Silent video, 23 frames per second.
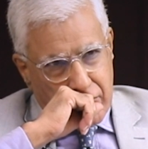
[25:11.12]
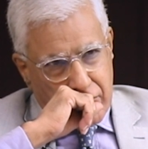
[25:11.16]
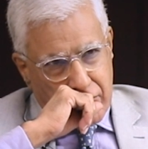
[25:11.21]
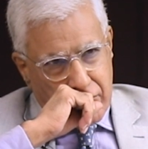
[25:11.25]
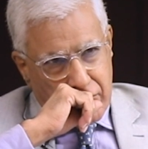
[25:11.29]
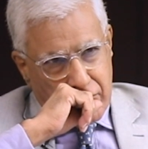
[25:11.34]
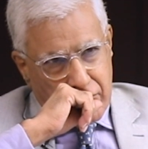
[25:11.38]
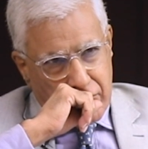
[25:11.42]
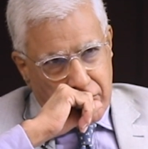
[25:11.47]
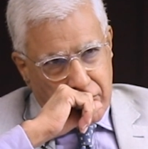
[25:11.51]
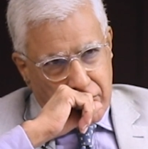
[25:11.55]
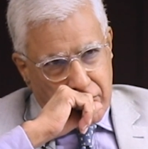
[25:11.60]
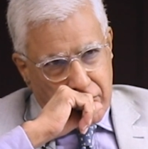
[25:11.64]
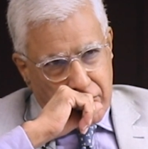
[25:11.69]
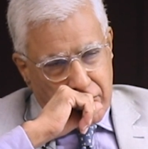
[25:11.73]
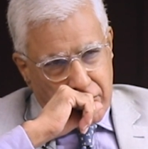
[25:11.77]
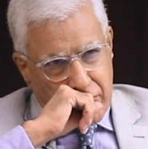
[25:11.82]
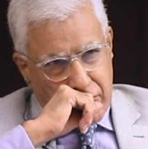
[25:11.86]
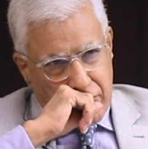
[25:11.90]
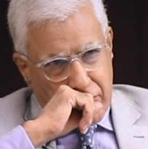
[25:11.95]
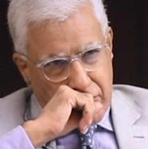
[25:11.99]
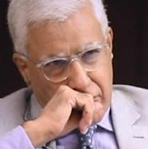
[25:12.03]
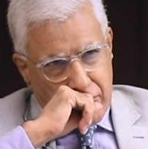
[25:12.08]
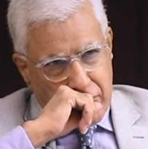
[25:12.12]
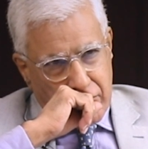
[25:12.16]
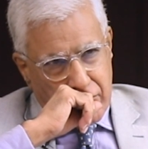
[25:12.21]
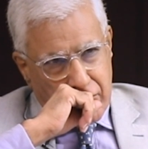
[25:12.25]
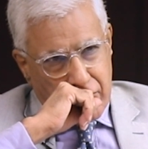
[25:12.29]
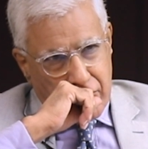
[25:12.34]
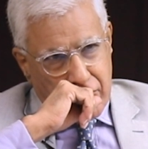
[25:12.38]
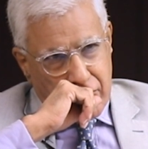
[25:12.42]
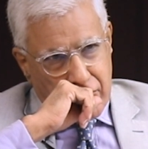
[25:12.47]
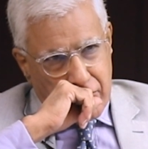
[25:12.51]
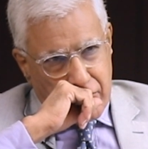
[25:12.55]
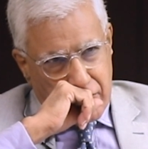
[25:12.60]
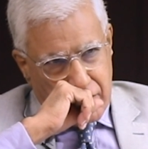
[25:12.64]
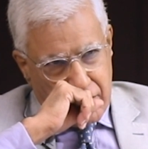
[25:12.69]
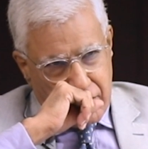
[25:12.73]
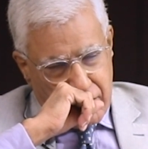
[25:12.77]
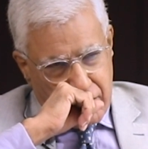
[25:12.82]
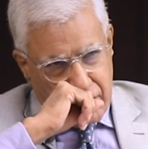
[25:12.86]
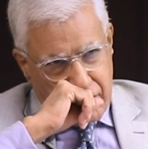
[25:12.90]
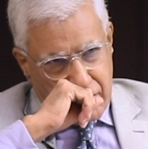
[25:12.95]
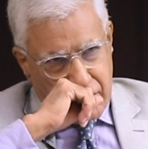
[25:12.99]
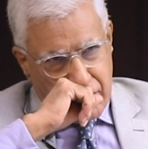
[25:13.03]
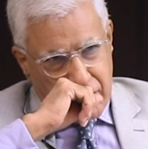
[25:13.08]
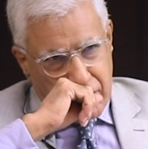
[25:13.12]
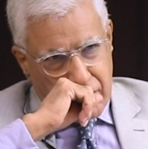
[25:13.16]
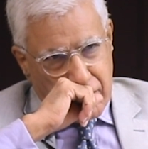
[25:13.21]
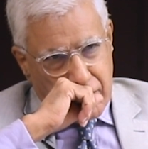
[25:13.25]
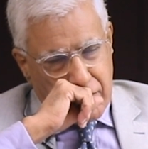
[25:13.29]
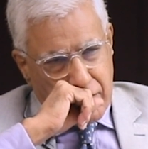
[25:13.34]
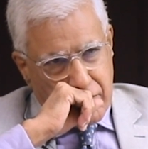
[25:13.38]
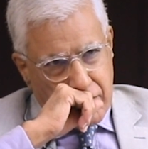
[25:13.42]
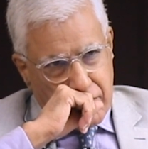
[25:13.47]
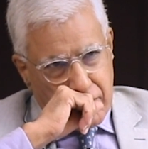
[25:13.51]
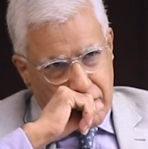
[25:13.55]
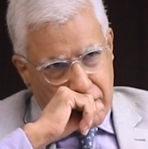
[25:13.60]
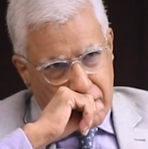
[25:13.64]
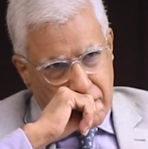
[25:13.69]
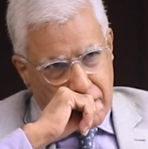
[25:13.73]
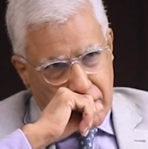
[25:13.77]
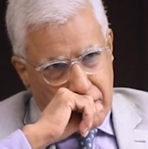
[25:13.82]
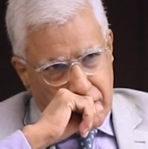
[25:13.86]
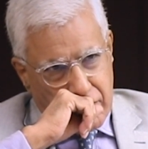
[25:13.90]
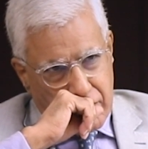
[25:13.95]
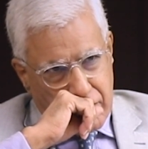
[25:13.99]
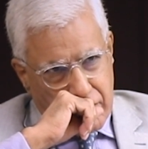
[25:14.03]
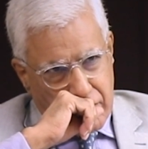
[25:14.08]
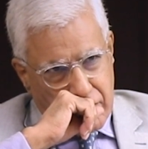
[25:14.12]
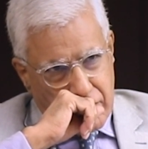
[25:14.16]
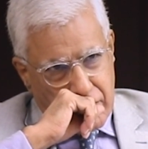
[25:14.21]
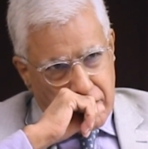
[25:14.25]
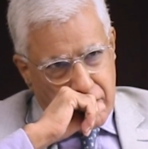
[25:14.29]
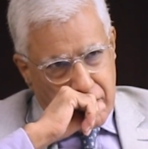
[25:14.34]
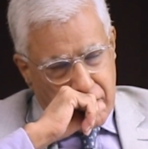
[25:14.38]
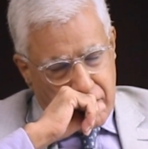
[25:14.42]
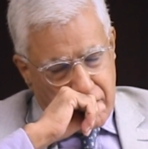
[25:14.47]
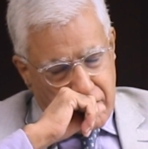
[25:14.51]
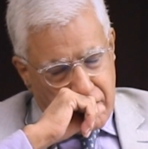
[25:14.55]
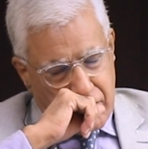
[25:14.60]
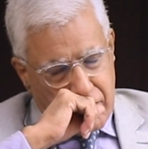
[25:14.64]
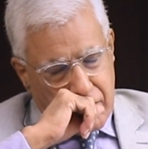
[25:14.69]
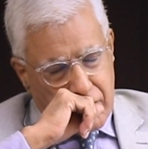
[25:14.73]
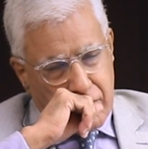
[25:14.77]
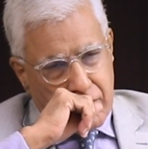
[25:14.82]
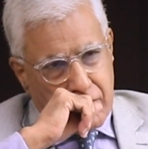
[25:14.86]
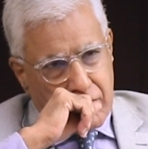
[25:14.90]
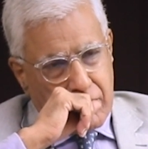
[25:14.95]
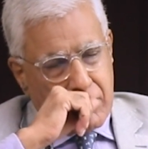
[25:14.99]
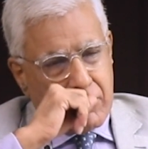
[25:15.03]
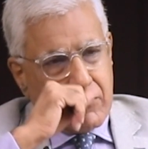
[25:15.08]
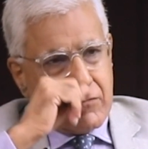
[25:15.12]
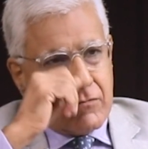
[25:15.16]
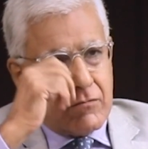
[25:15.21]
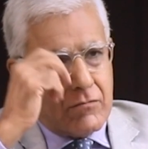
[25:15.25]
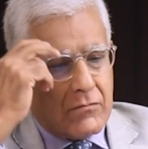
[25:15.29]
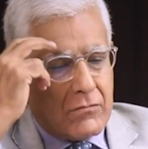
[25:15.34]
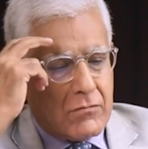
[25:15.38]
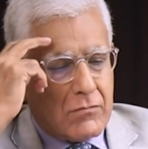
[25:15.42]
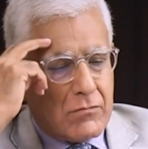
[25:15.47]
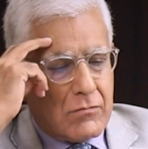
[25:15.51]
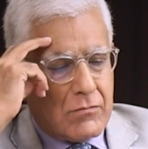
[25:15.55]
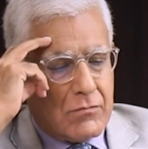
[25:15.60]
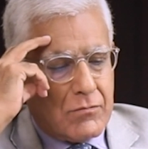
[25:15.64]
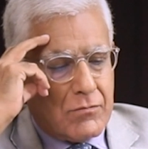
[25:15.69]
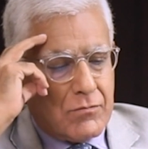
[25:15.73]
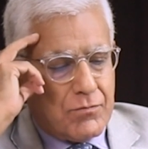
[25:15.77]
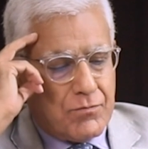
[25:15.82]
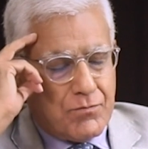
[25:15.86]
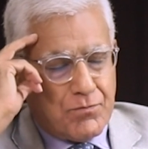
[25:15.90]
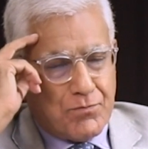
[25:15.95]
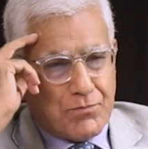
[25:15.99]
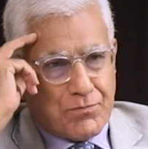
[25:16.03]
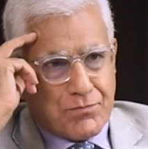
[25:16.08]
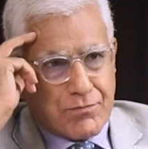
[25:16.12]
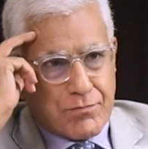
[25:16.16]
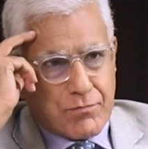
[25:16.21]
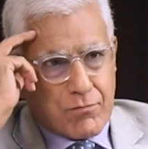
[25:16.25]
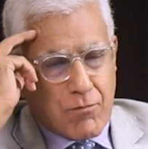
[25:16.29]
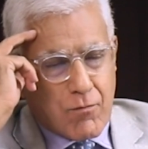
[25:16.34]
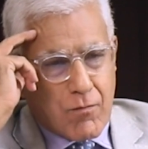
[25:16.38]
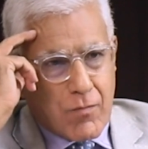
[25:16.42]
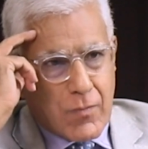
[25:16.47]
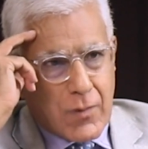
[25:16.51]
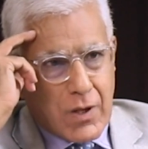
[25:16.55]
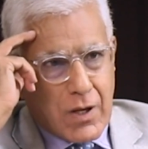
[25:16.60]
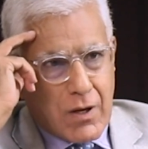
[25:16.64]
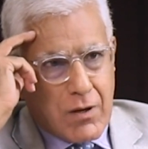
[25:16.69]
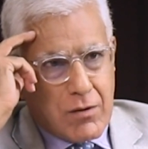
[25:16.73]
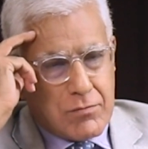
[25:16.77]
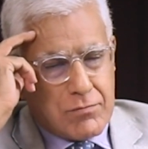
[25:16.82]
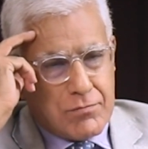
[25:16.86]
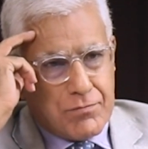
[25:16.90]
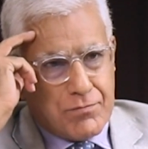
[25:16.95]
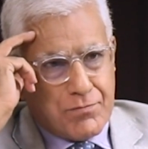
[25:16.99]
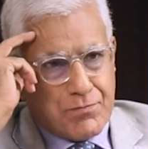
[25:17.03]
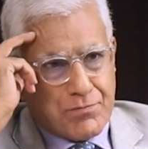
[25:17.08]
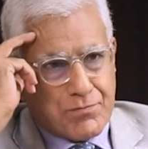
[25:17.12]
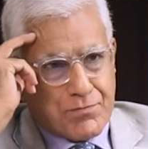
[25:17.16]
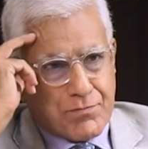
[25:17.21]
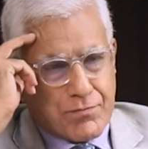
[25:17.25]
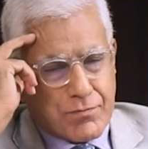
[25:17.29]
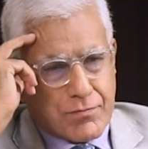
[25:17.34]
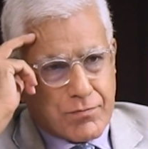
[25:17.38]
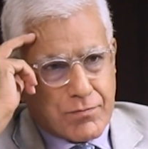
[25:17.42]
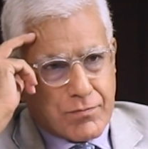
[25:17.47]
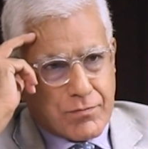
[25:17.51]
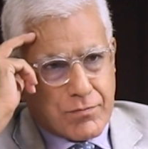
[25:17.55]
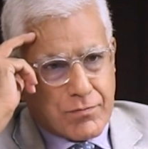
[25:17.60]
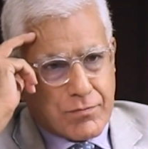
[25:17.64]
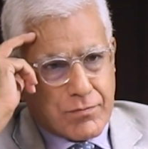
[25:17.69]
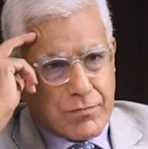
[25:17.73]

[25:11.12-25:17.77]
(silent)